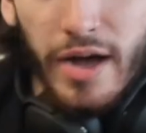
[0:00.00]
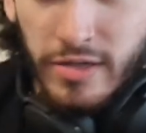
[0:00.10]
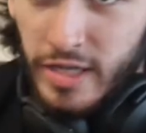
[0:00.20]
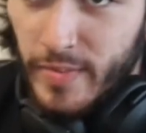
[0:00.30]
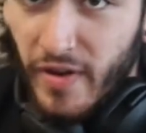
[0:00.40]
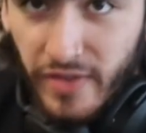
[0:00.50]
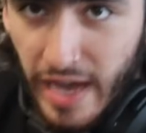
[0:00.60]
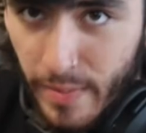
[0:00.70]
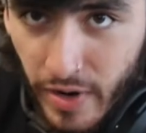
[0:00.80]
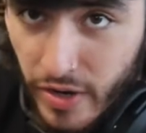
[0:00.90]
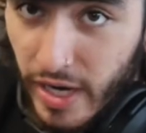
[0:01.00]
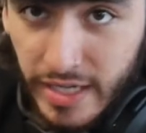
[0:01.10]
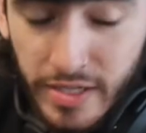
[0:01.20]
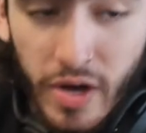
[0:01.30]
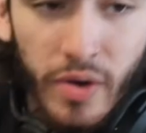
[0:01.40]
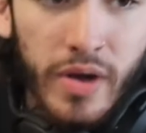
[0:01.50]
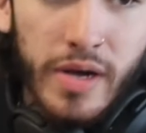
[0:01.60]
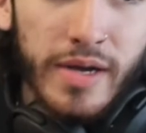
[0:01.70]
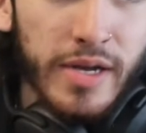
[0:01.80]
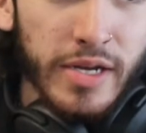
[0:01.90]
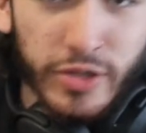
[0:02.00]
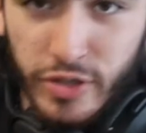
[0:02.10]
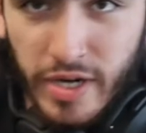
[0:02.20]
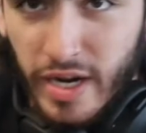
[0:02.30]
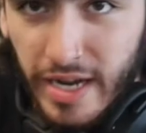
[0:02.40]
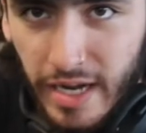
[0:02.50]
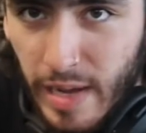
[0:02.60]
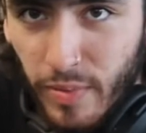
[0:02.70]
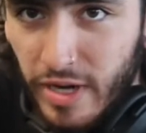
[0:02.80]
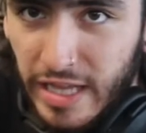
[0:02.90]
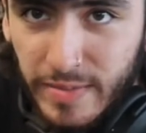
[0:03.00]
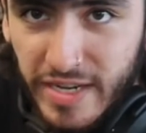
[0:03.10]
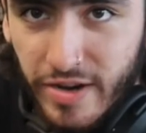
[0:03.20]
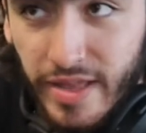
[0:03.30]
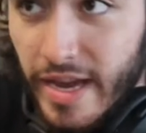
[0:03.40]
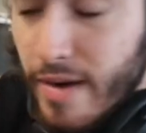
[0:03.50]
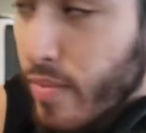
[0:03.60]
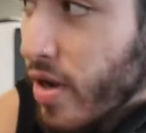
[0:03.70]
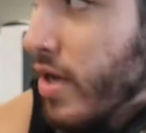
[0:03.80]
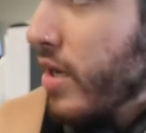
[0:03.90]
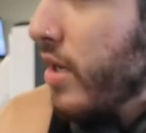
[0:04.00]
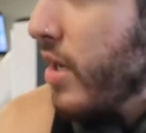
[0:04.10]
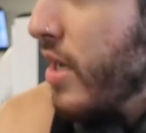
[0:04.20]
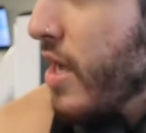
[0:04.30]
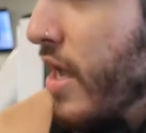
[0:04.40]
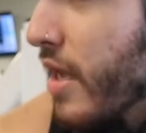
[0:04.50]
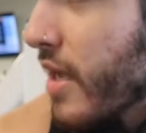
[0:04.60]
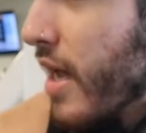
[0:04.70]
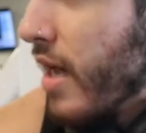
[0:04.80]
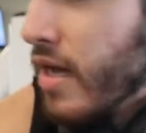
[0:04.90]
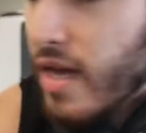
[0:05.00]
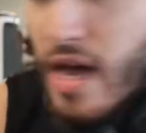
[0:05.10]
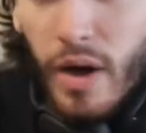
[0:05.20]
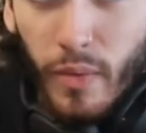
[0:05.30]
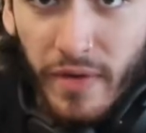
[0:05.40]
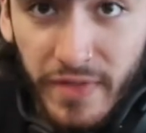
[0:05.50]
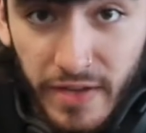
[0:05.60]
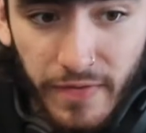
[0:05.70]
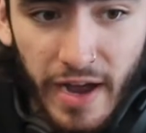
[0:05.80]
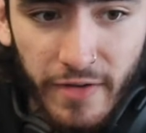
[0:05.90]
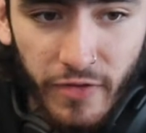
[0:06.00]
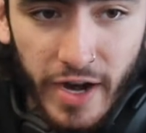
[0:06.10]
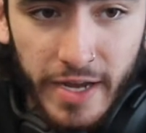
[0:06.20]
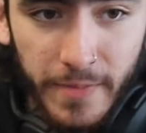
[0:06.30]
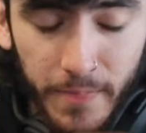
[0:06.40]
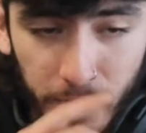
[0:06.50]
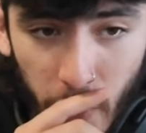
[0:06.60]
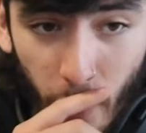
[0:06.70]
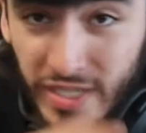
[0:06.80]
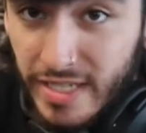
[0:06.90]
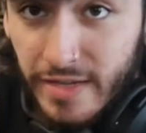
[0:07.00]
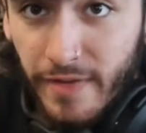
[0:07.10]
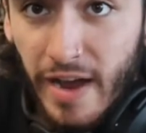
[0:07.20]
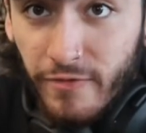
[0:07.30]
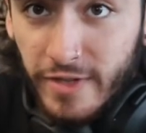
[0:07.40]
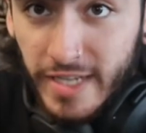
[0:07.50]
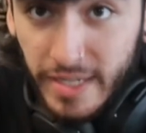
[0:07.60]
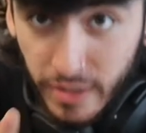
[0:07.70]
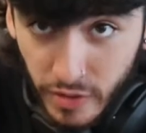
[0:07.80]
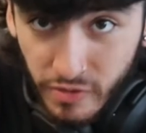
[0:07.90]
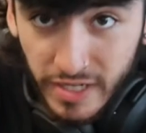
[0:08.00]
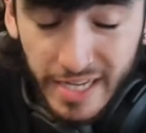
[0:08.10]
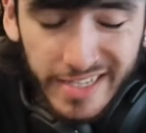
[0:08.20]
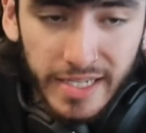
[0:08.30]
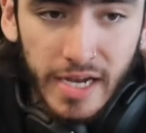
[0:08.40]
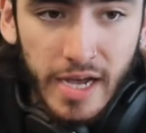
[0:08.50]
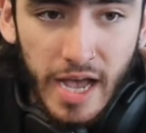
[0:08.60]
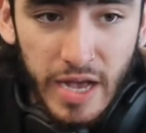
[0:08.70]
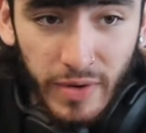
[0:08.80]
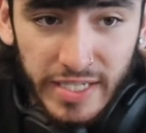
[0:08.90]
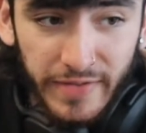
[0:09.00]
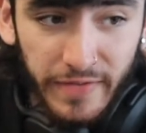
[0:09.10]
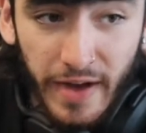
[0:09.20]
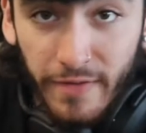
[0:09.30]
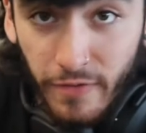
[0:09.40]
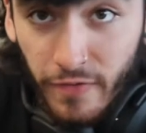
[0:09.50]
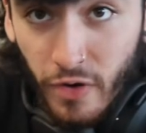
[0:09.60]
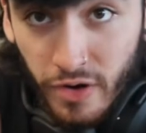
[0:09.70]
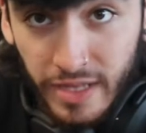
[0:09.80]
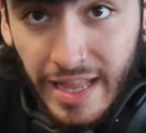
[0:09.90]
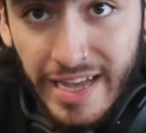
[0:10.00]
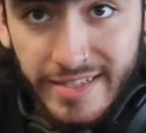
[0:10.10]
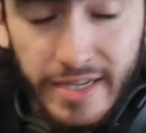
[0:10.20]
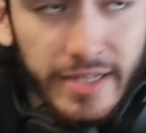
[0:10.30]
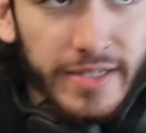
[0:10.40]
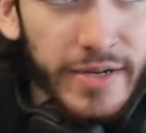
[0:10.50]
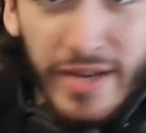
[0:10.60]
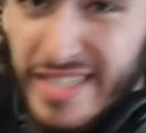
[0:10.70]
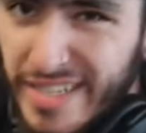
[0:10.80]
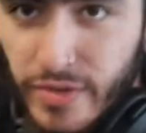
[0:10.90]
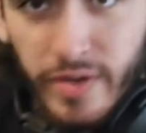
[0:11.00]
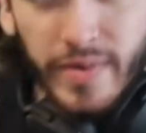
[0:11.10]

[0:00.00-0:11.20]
is gonna be off camera, you guys know. Just gonna get a couple clips here and there, but yeah. 155 for 8, 165 for 6 on two sets, and 175 for 4 on the last set. So let's get to it,